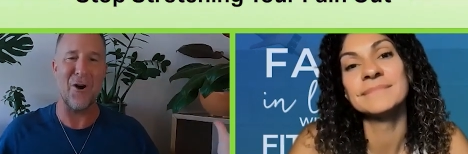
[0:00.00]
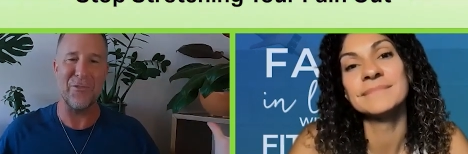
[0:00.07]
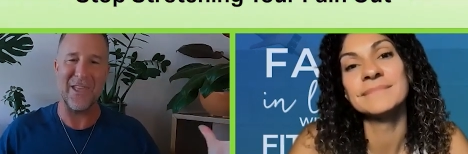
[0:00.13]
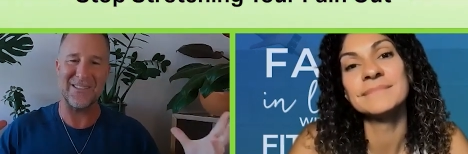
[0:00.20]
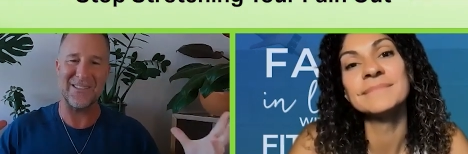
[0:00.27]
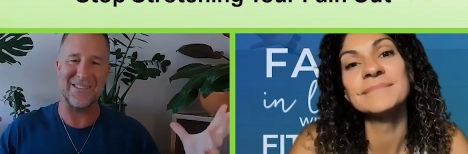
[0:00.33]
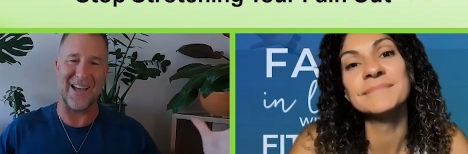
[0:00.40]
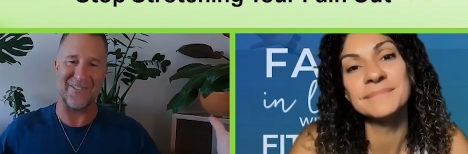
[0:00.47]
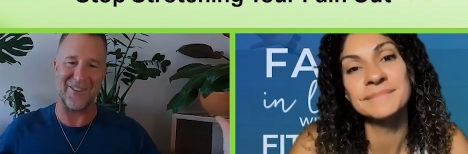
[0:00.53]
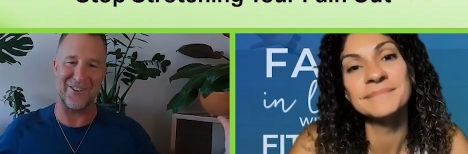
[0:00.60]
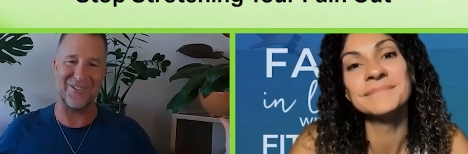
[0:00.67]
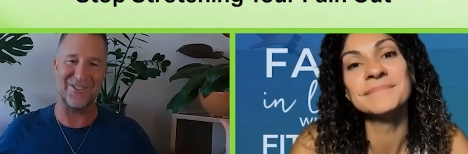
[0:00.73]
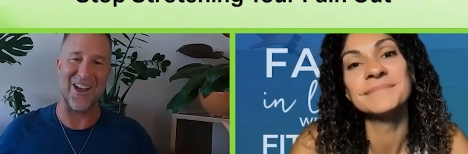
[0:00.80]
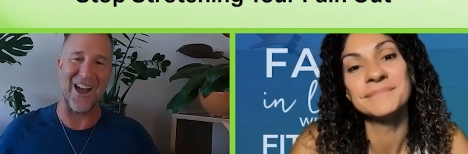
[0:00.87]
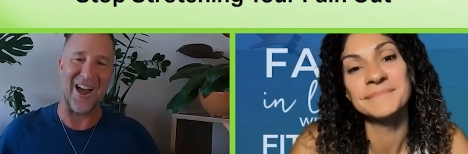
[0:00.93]
Speaker 1: that's not their
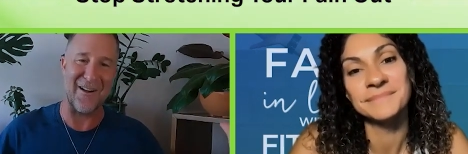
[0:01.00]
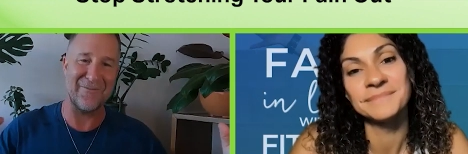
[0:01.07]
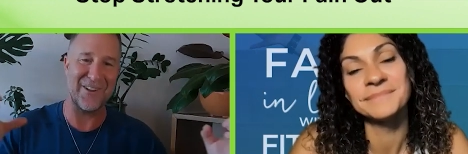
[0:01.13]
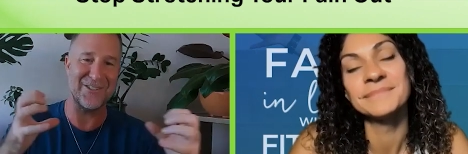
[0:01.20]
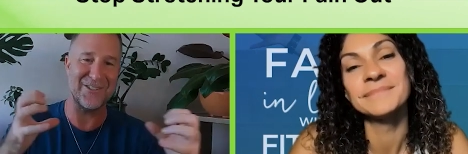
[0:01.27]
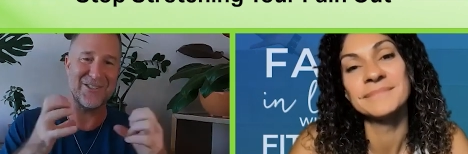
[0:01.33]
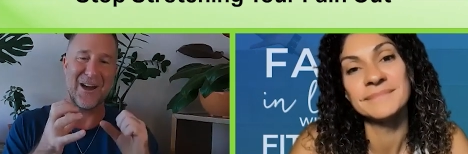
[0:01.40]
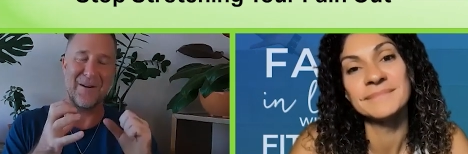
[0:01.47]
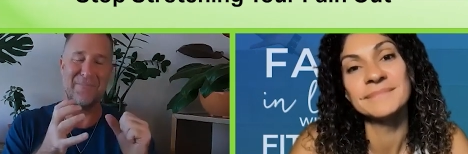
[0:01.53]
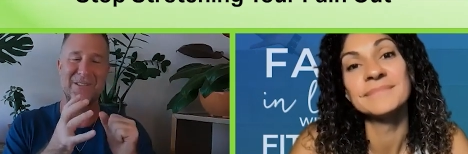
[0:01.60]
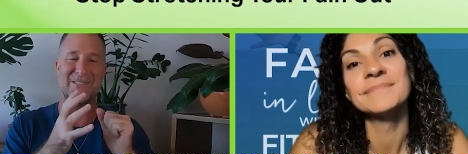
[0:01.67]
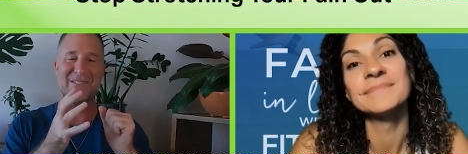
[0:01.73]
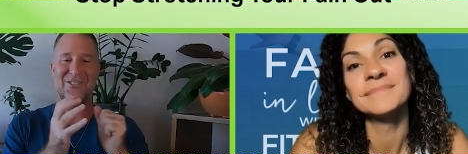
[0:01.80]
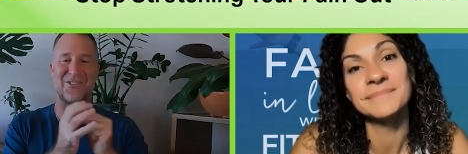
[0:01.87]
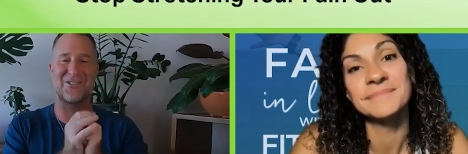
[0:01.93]
job. Their job is
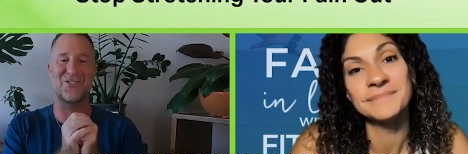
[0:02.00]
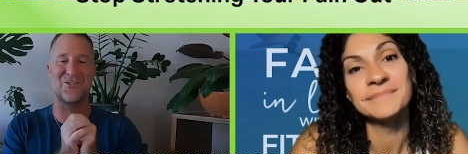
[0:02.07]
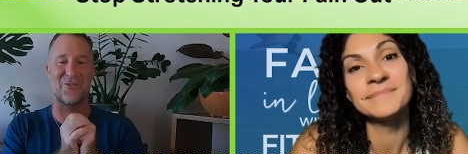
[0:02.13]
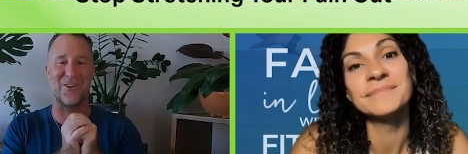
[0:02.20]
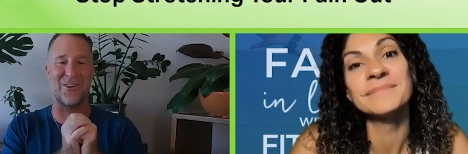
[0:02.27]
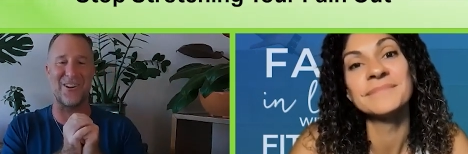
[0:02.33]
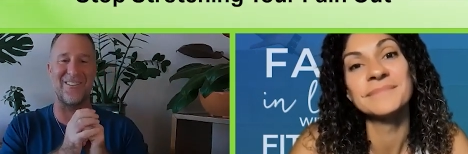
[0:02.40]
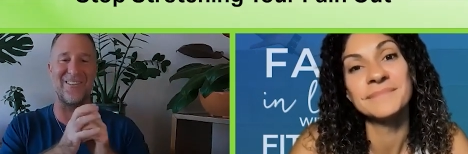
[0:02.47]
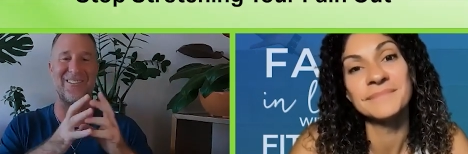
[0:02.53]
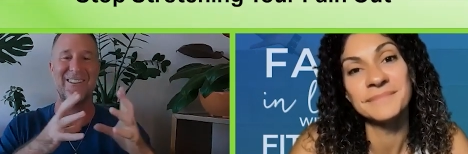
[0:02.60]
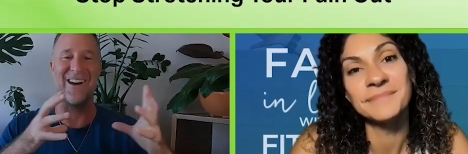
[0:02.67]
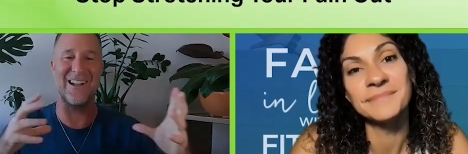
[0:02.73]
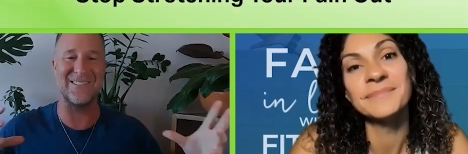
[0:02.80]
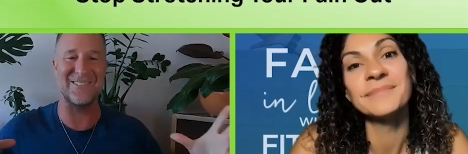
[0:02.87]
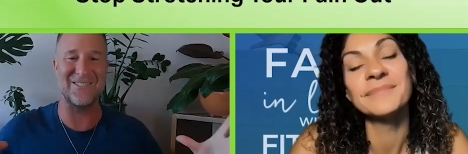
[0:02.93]
to shorten,
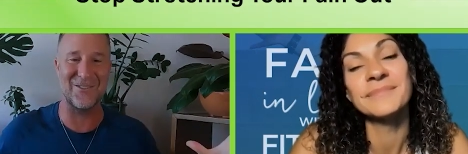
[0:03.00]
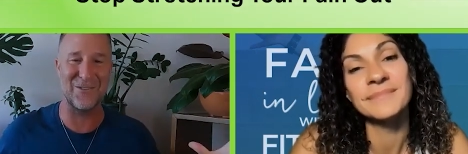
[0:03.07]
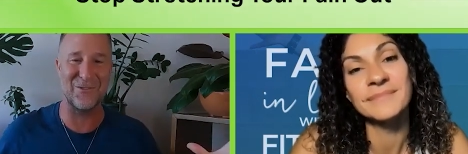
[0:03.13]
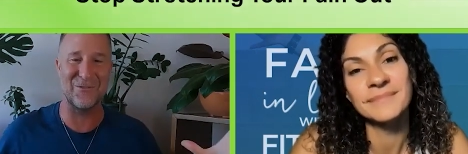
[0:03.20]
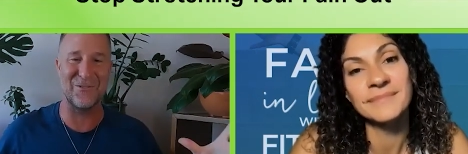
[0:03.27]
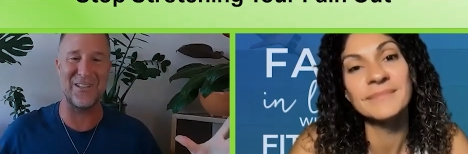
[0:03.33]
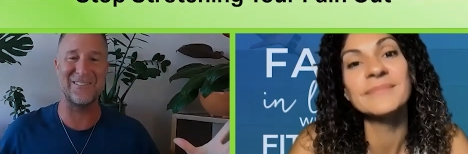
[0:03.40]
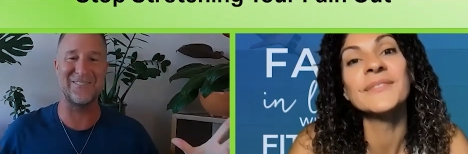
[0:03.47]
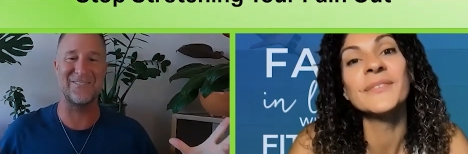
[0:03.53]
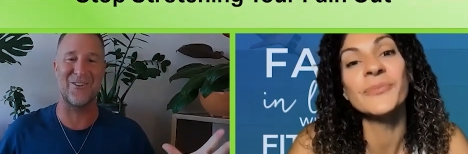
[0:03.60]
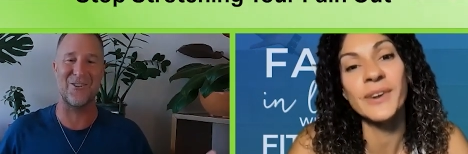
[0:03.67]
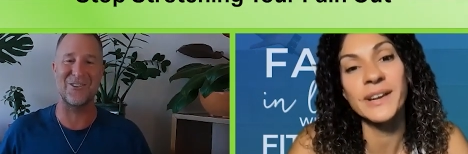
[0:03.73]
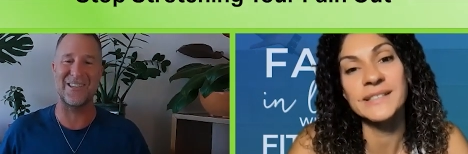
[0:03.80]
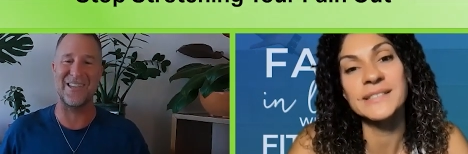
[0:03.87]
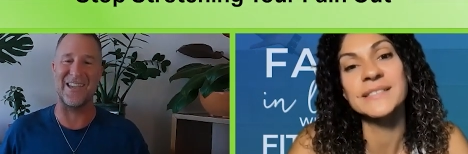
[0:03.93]
not to
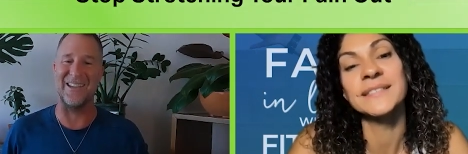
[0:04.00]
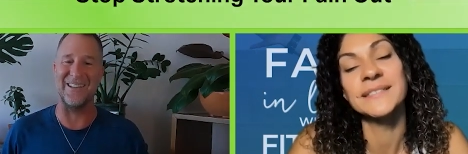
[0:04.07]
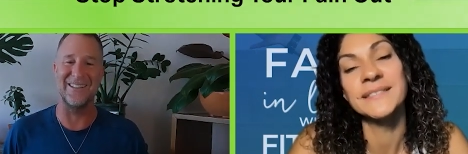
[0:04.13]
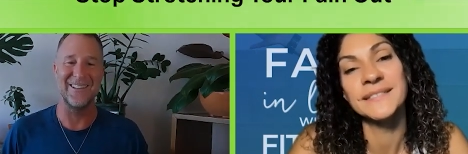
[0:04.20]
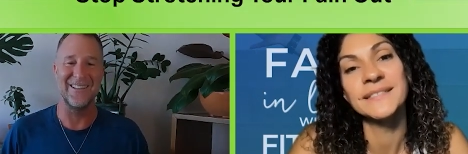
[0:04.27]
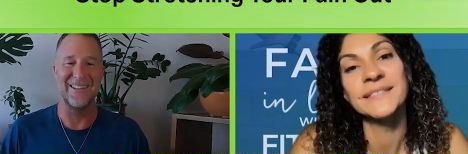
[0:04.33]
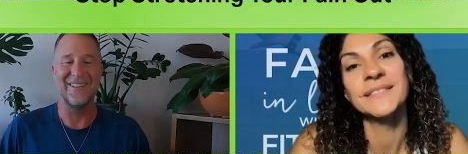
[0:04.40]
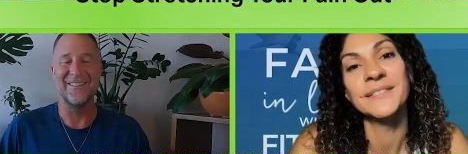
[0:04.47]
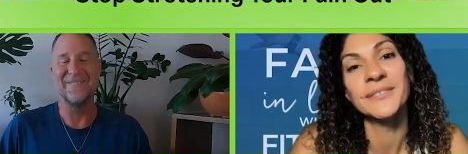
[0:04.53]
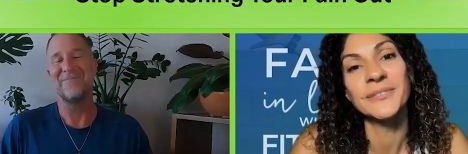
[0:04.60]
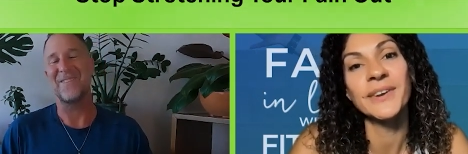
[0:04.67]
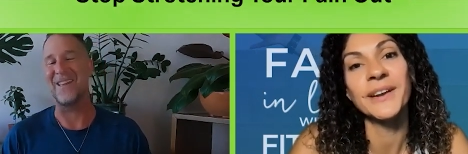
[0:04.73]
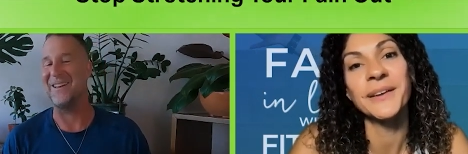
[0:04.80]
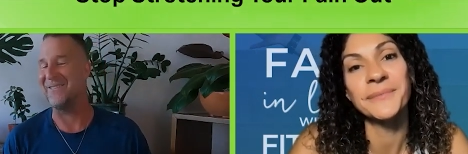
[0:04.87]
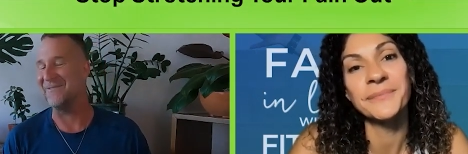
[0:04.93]
elongate.
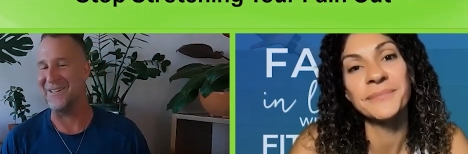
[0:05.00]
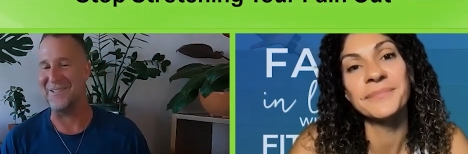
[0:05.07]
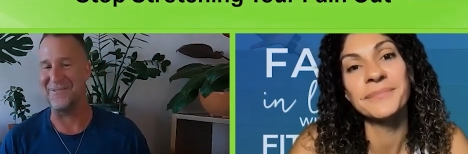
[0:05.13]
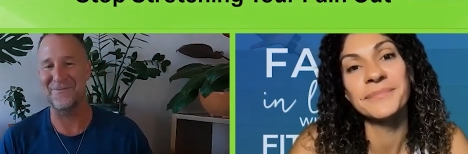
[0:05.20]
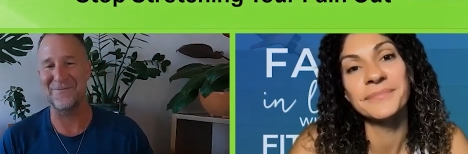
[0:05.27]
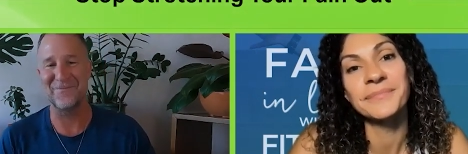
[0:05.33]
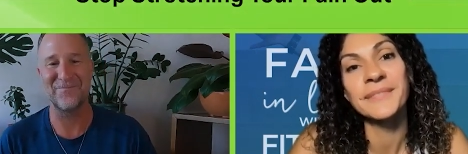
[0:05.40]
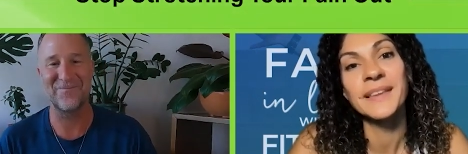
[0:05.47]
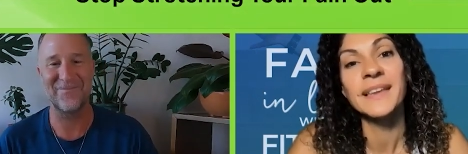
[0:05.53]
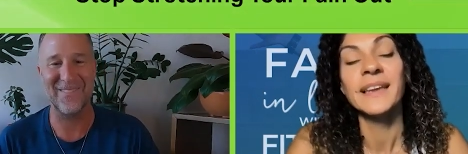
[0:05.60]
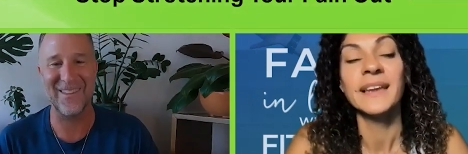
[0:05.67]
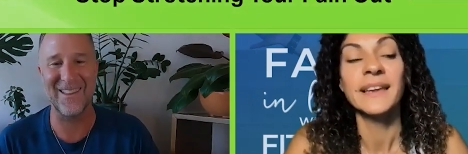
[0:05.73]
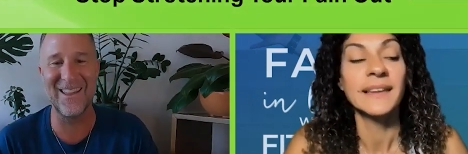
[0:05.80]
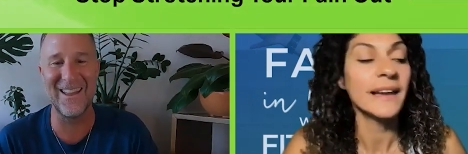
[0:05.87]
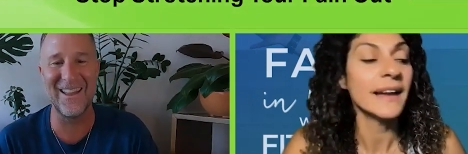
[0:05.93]
Anyway
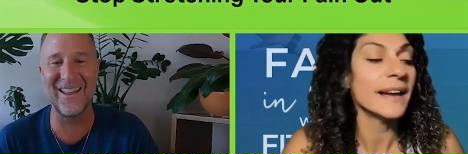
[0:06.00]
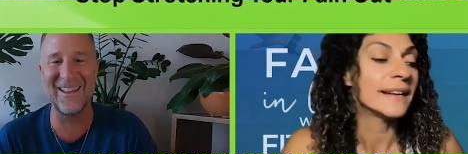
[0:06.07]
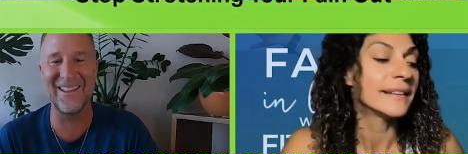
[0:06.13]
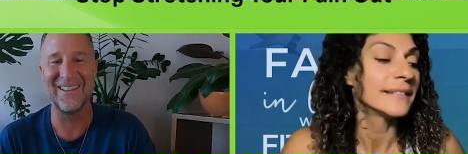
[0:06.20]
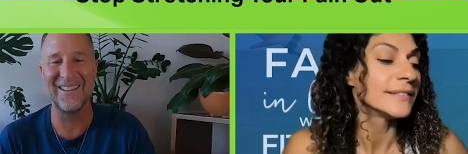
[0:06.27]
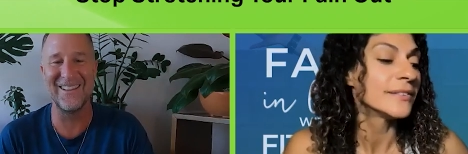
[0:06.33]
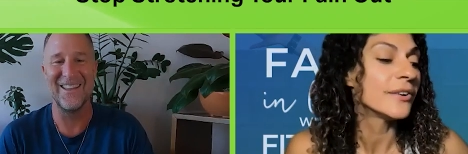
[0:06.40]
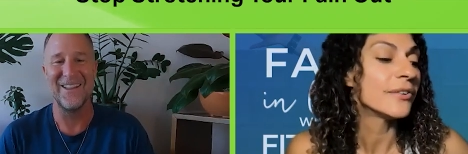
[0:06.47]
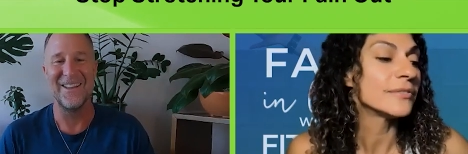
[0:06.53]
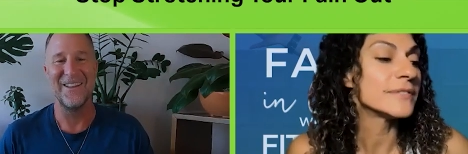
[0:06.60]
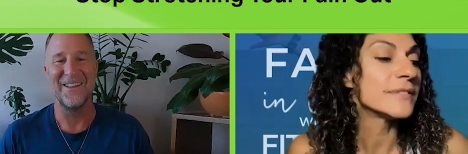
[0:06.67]
Speaker 2: yeah no